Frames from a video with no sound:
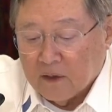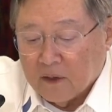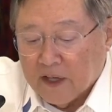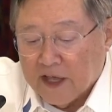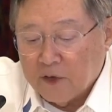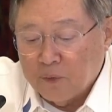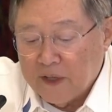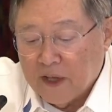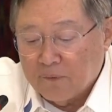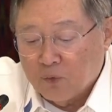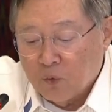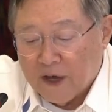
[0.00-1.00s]
and we
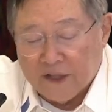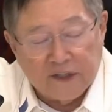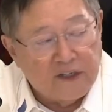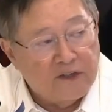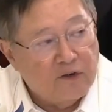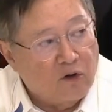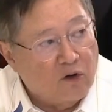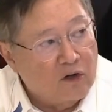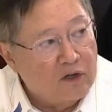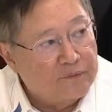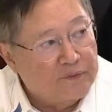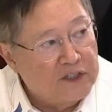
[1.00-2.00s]
have weathered
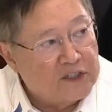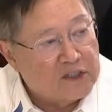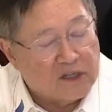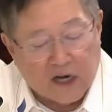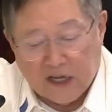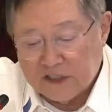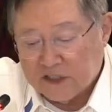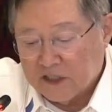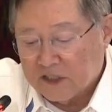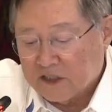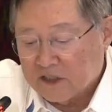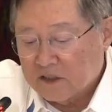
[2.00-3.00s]
all of this
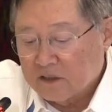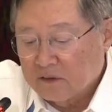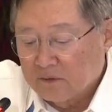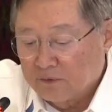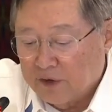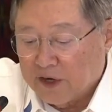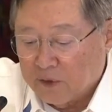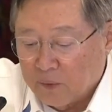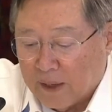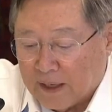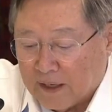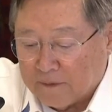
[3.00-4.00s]
crisis very
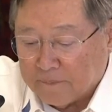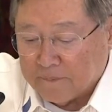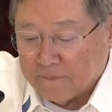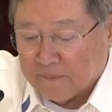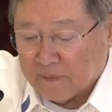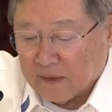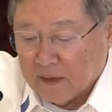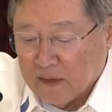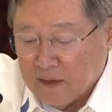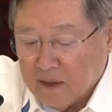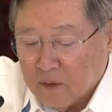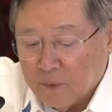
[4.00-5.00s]
well.
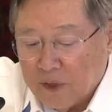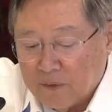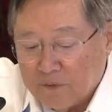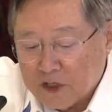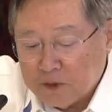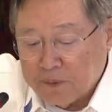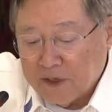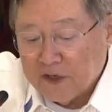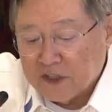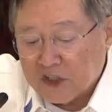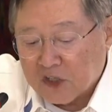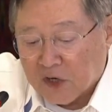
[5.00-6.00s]
We have
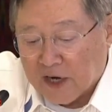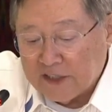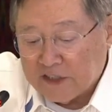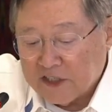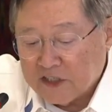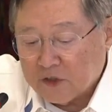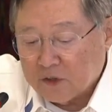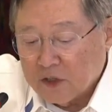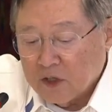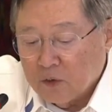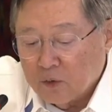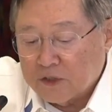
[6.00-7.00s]
experienced crises
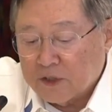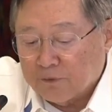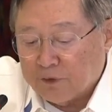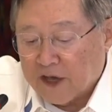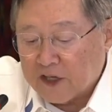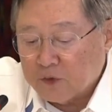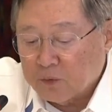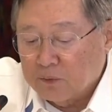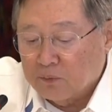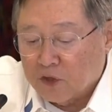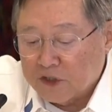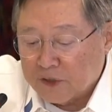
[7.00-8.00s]
whose effects were
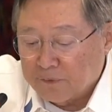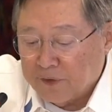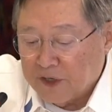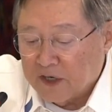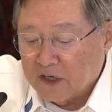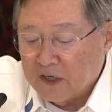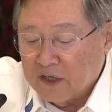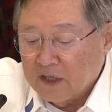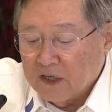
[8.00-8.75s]
more severe